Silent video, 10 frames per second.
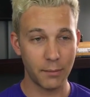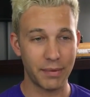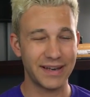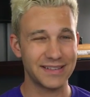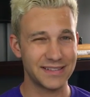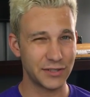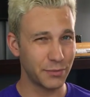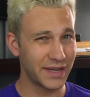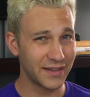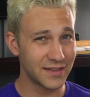but still
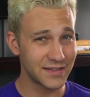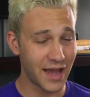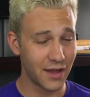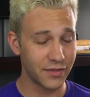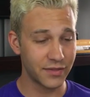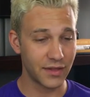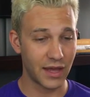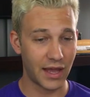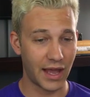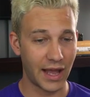being in the South
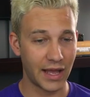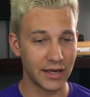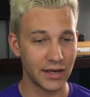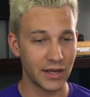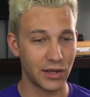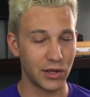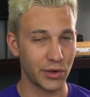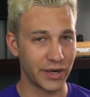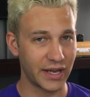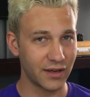and
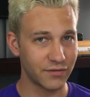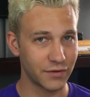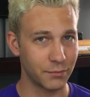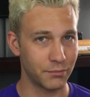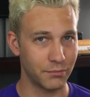learning from